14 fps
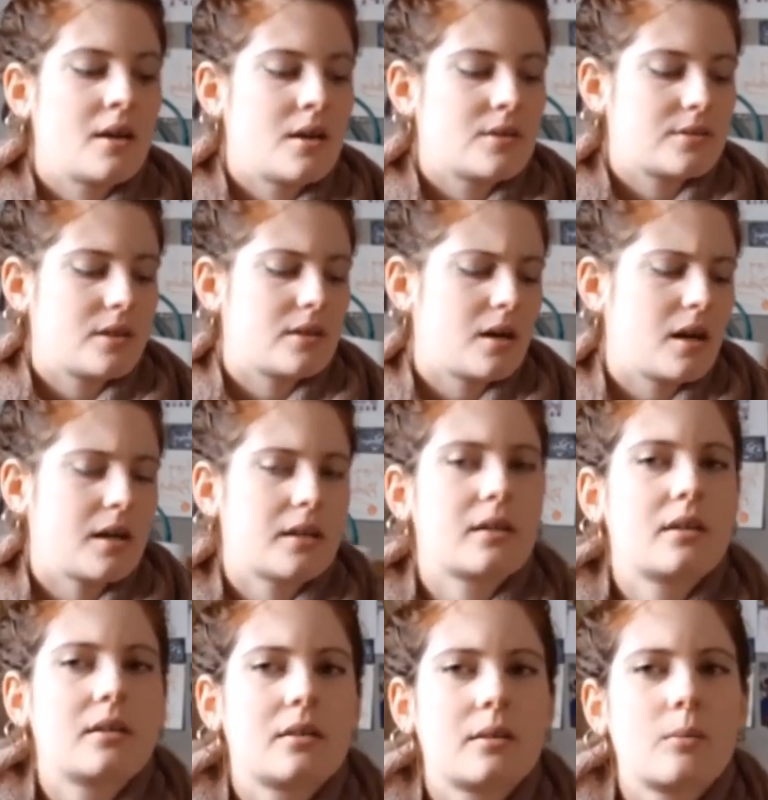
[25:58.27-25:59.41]
so that I
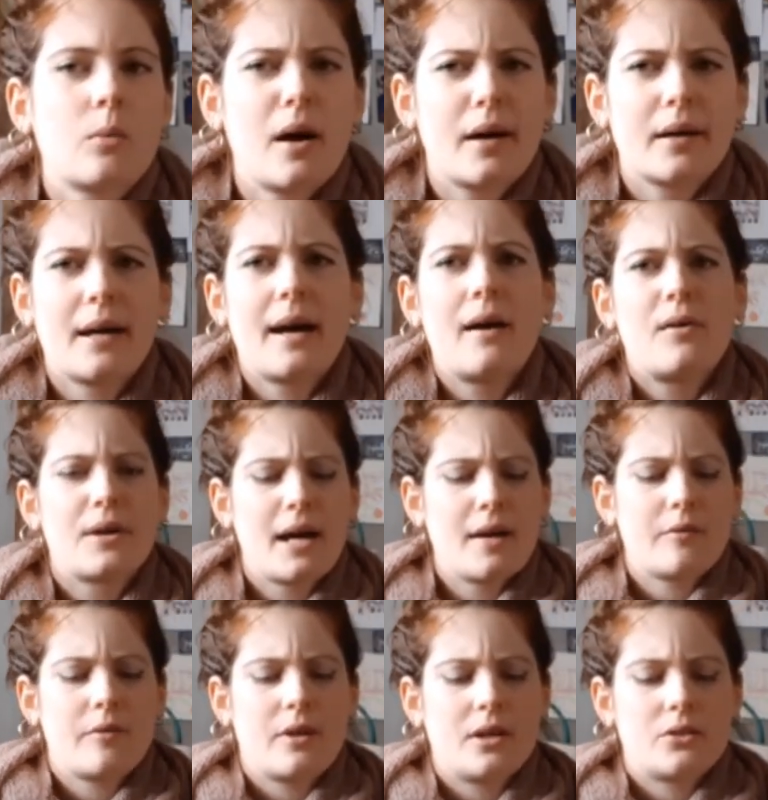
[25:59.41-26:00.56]
can work out on
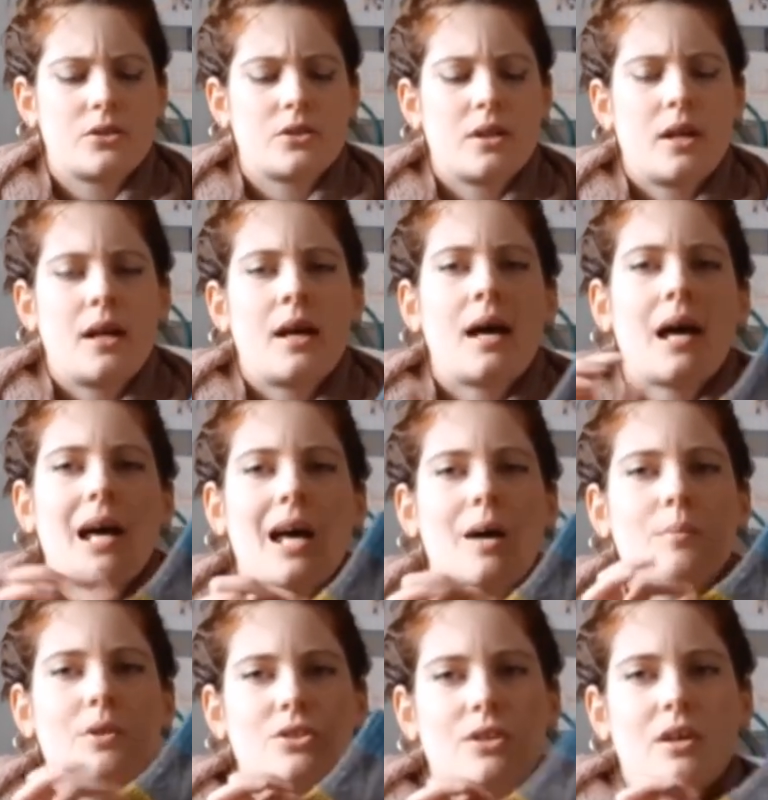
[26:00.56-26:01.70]
average how
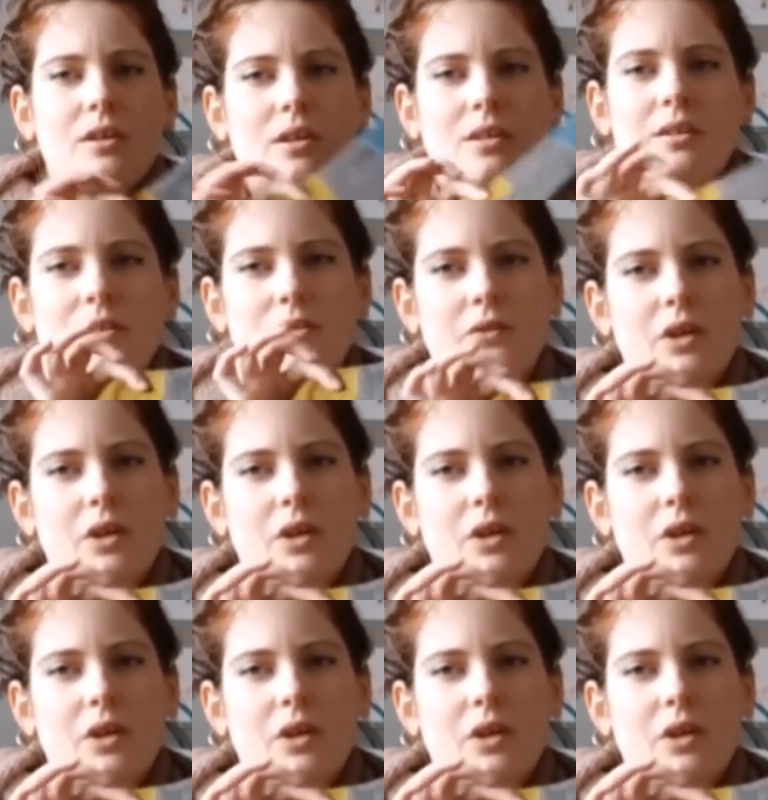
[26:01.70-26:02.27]
much yarn I use for